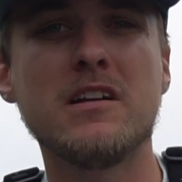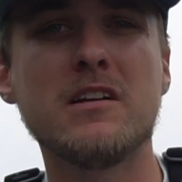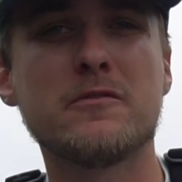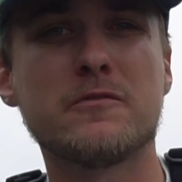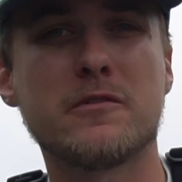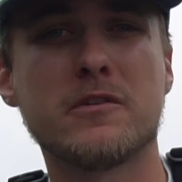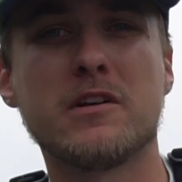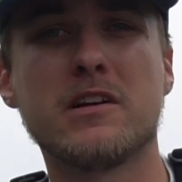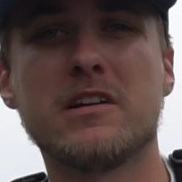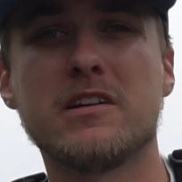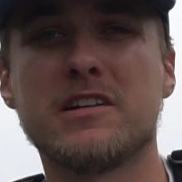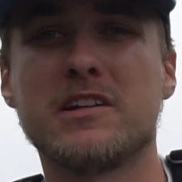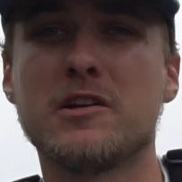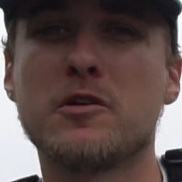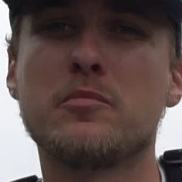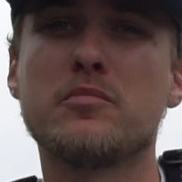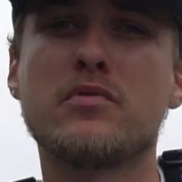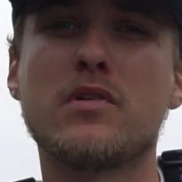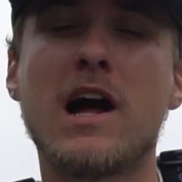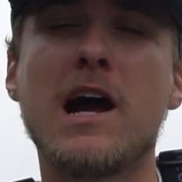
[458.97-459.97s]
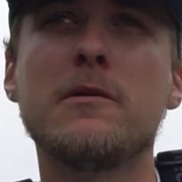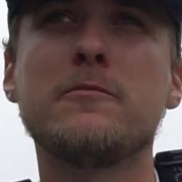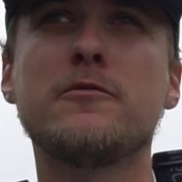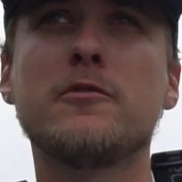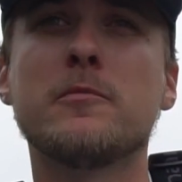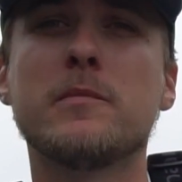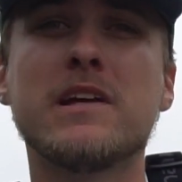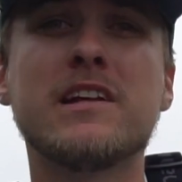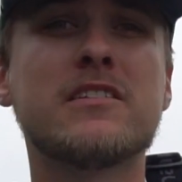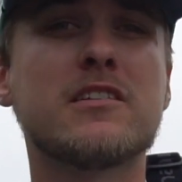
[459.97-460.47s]
For, you know, prime
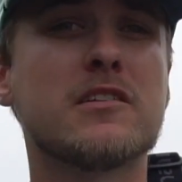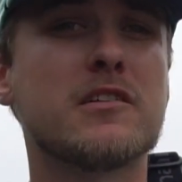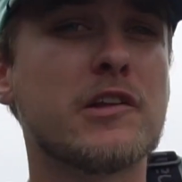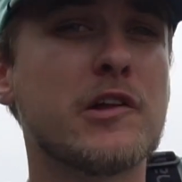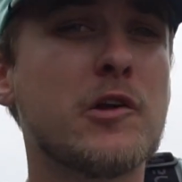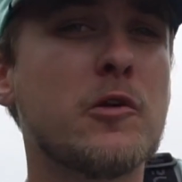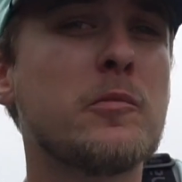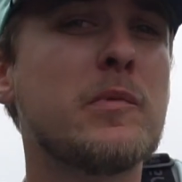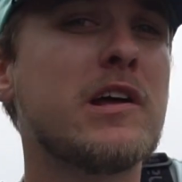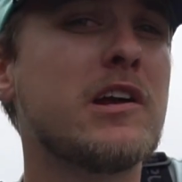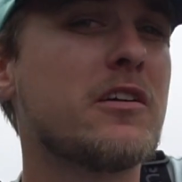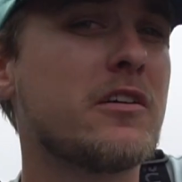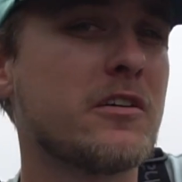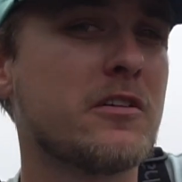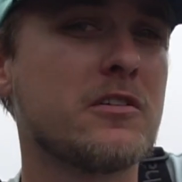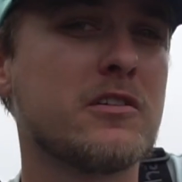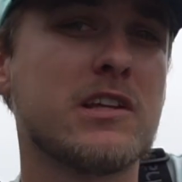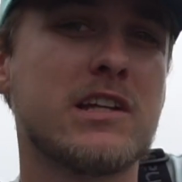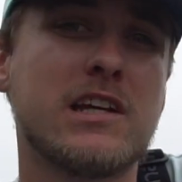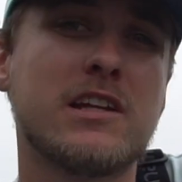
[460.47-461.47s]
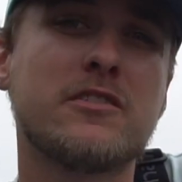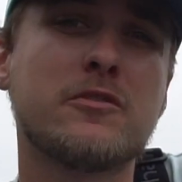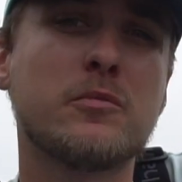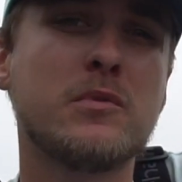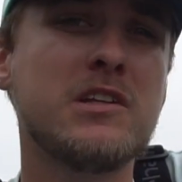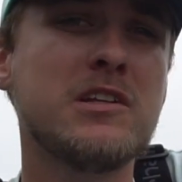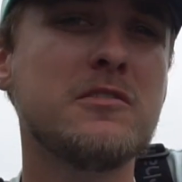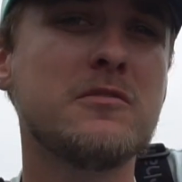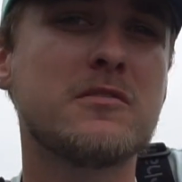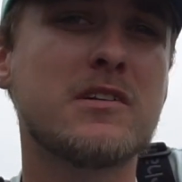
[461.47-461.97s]
for me, it's a little bit early. It's
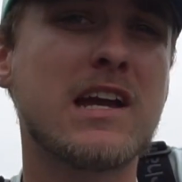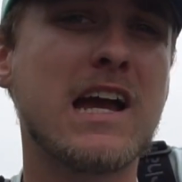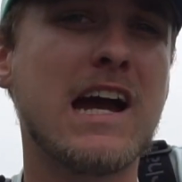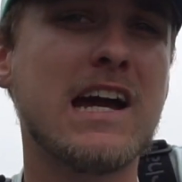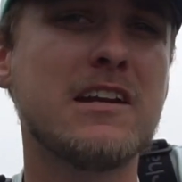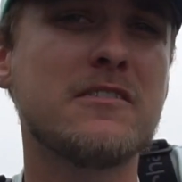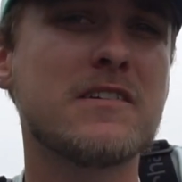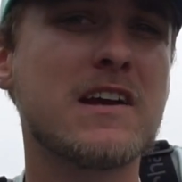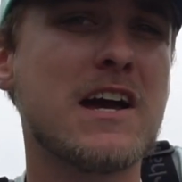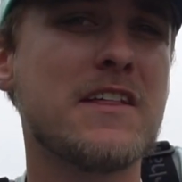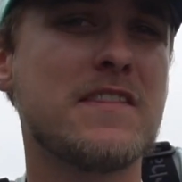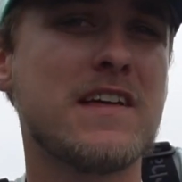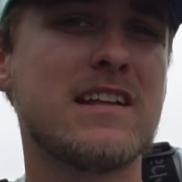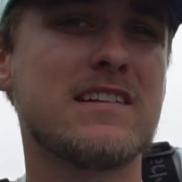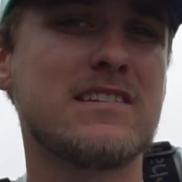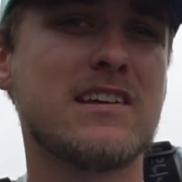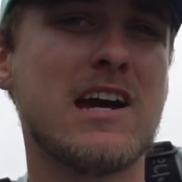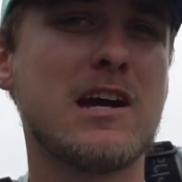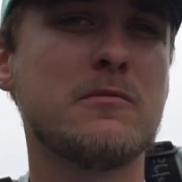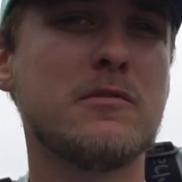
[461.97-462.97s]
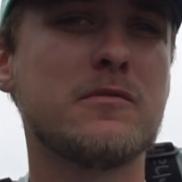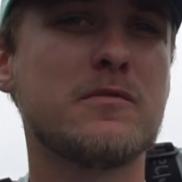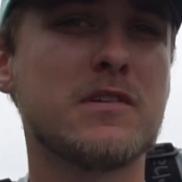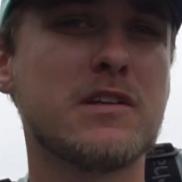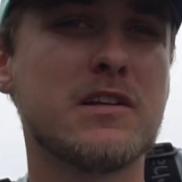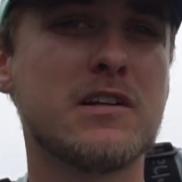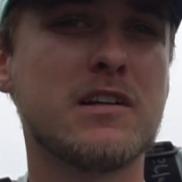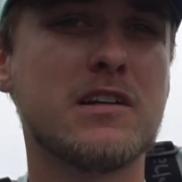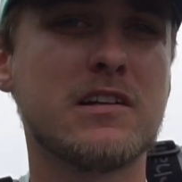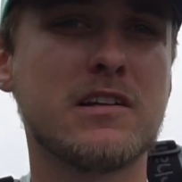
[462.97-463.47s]
when you kind of got that time of
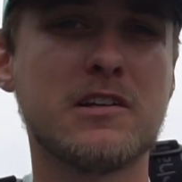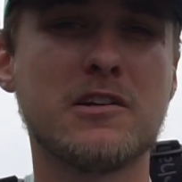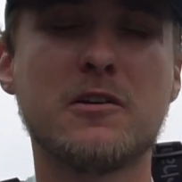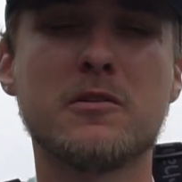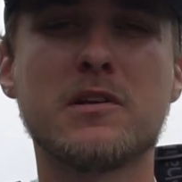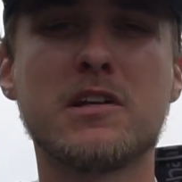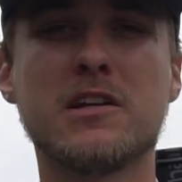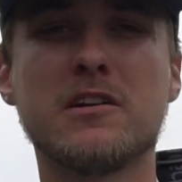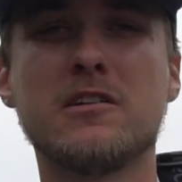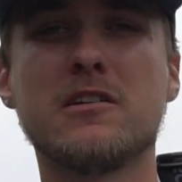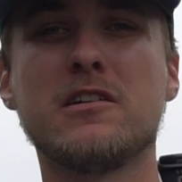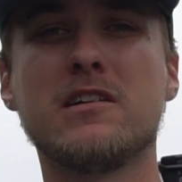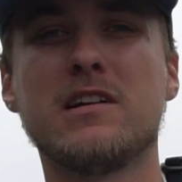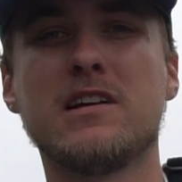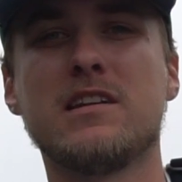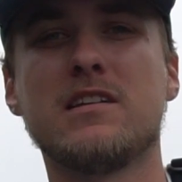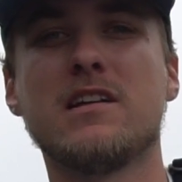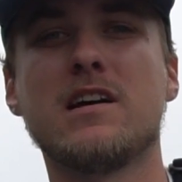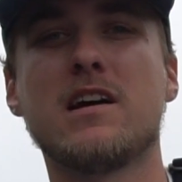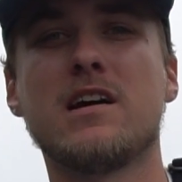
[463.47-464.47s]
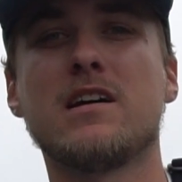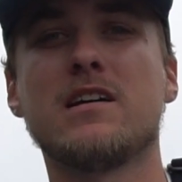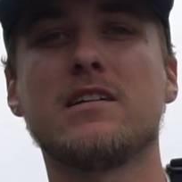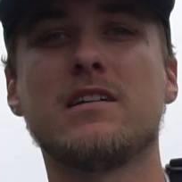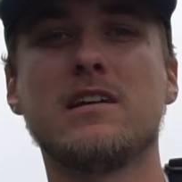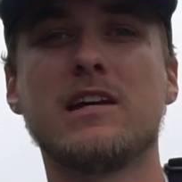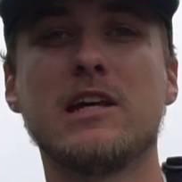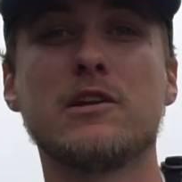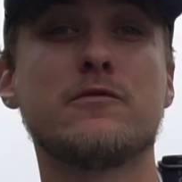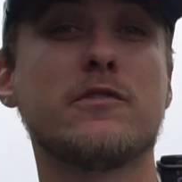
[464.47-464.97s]
year, you know, here
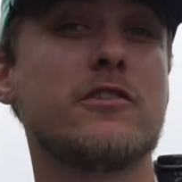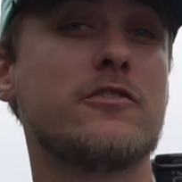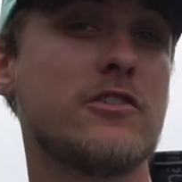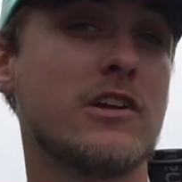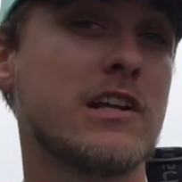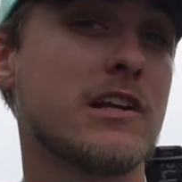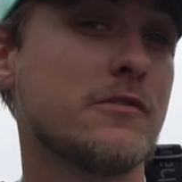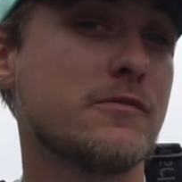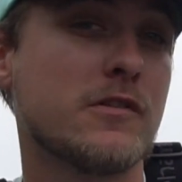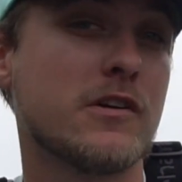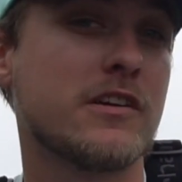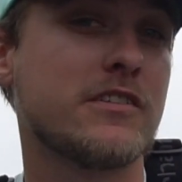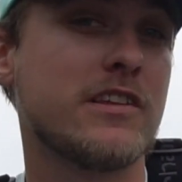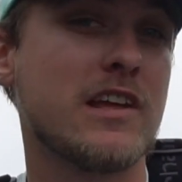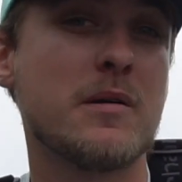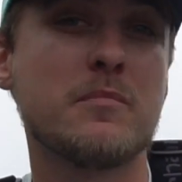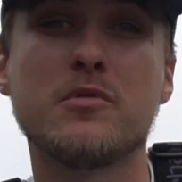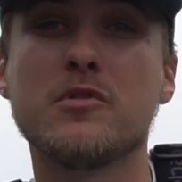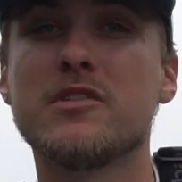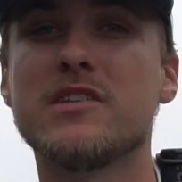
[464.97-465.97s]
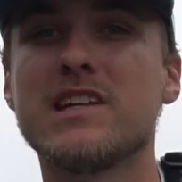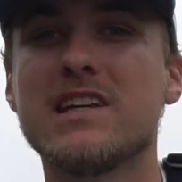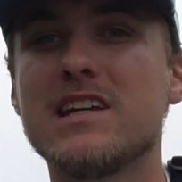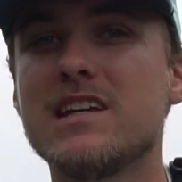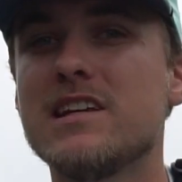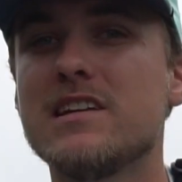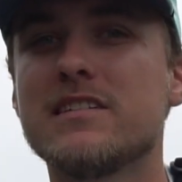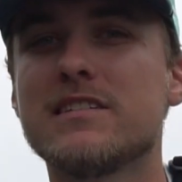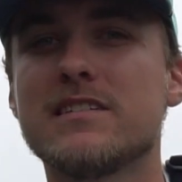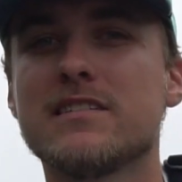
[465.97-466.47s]
in Virginia, for example, in the
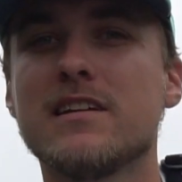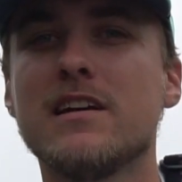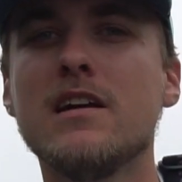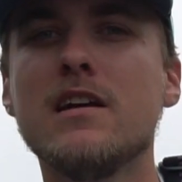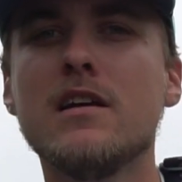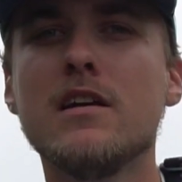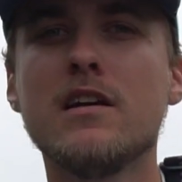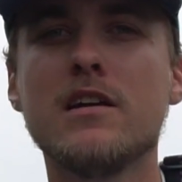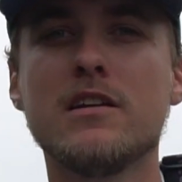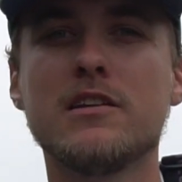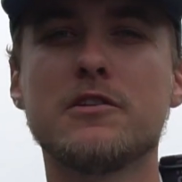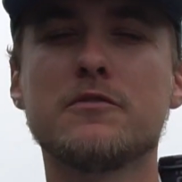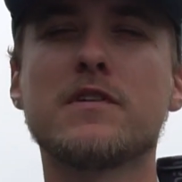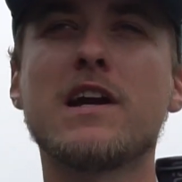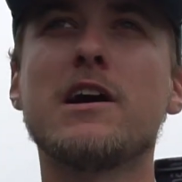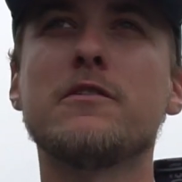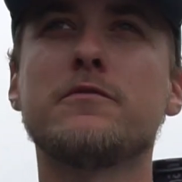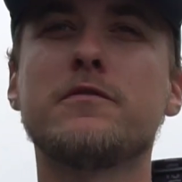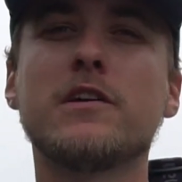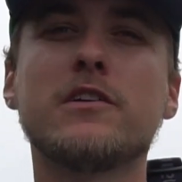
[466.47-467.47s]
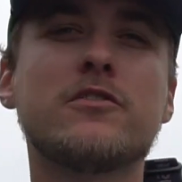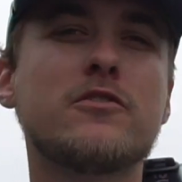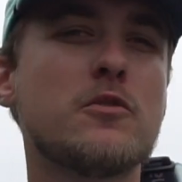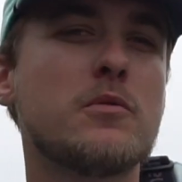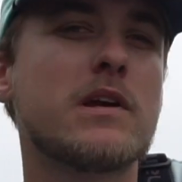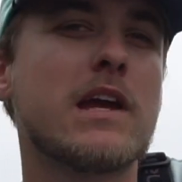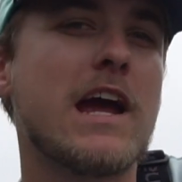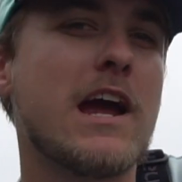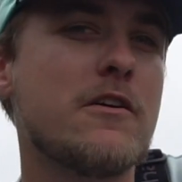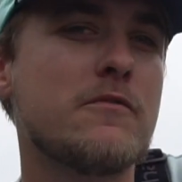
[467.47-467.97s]
east, you've got fish
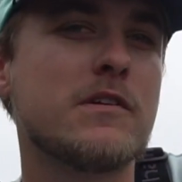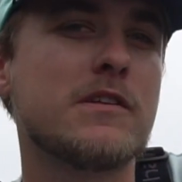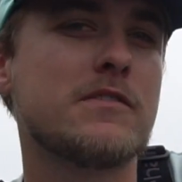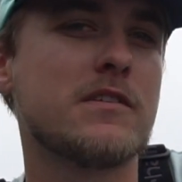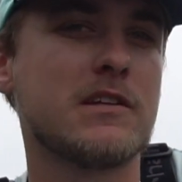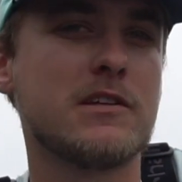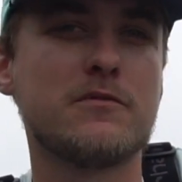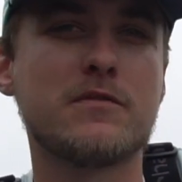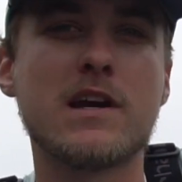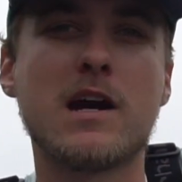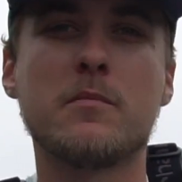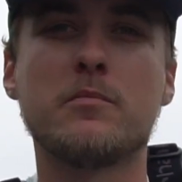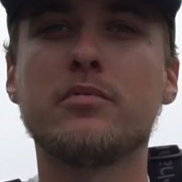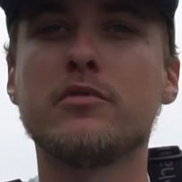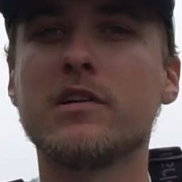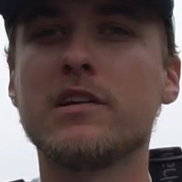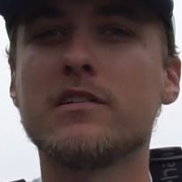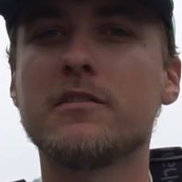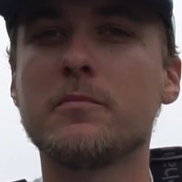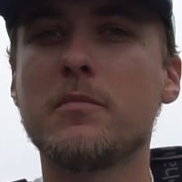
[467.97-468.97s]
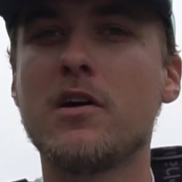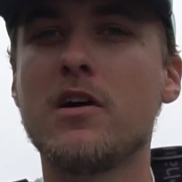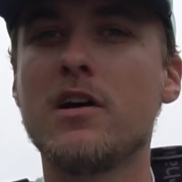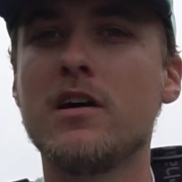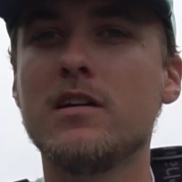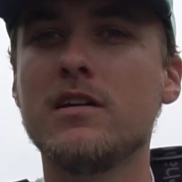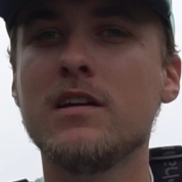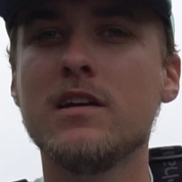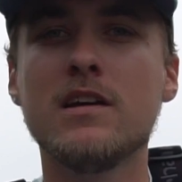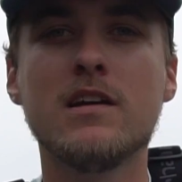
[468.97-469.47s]
doing everything. You've got
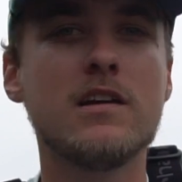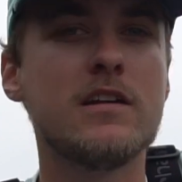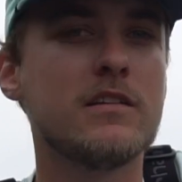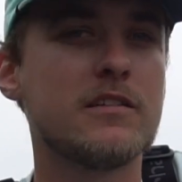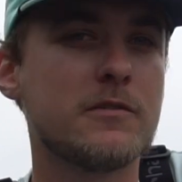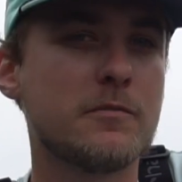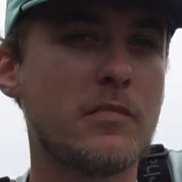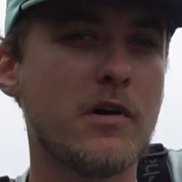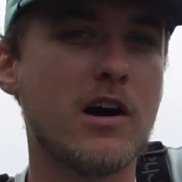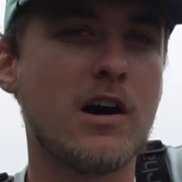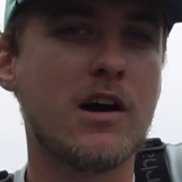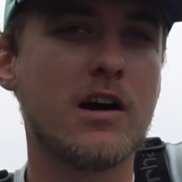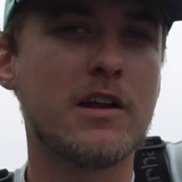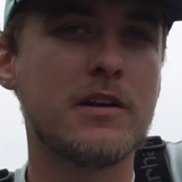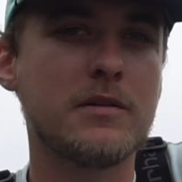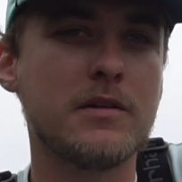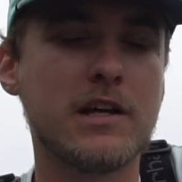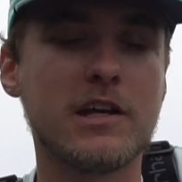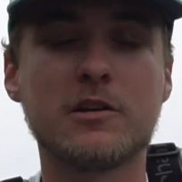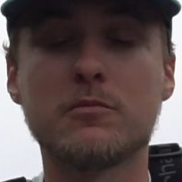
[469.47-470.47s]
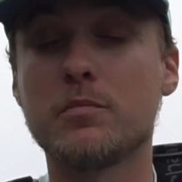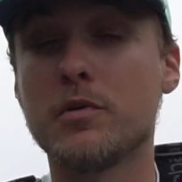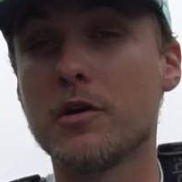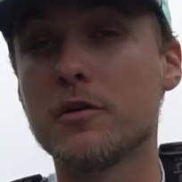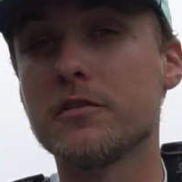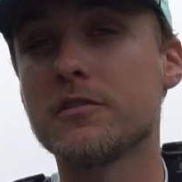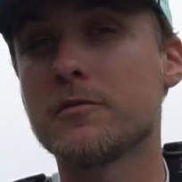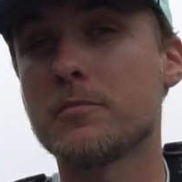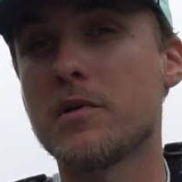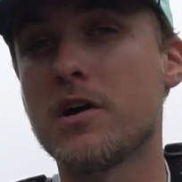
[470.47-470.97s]
pre-spawn, spawn, and
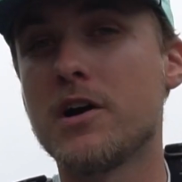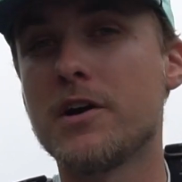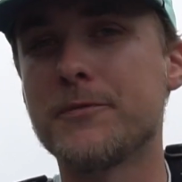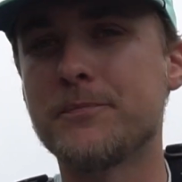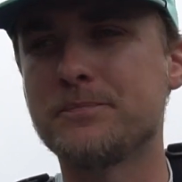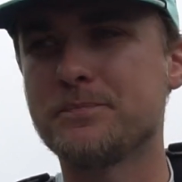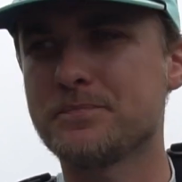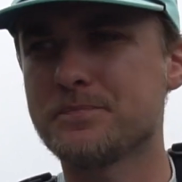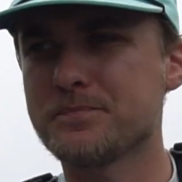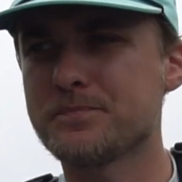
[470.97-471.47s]
post-spawn.